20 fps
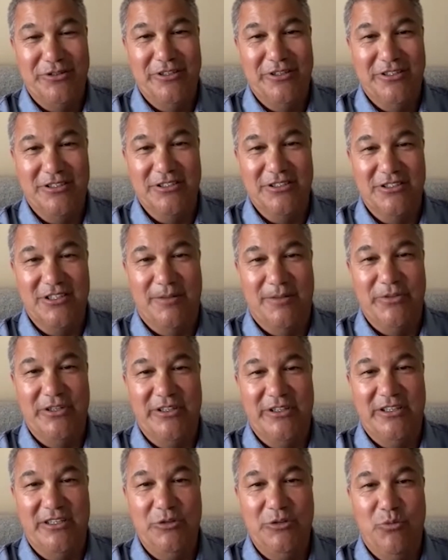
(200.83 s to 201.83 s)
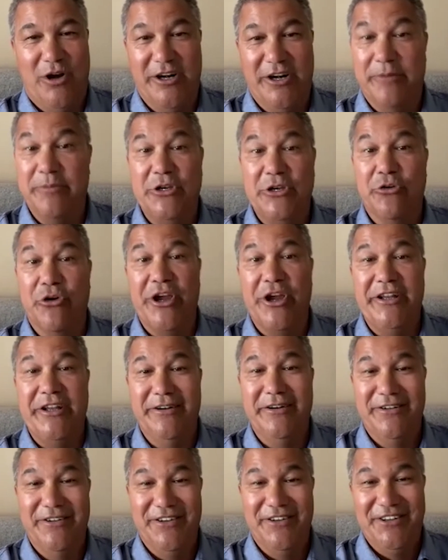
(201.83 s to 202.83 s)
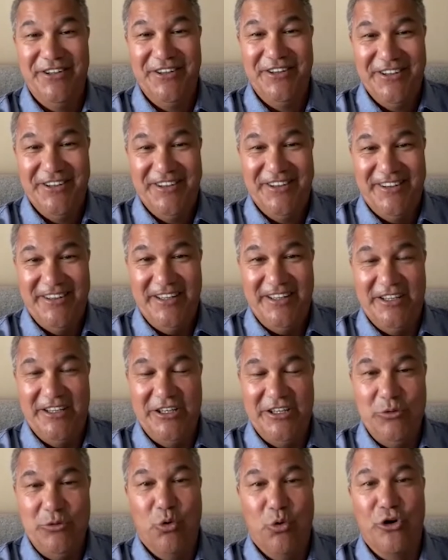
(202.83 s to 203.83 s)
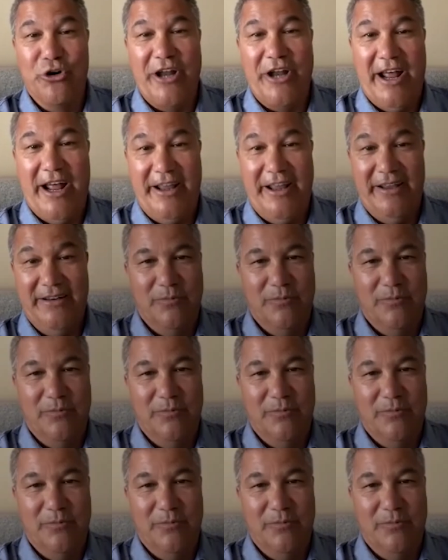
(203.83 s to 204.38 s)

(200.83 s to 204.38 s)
this is something that he wanted to be great, and he worked at it.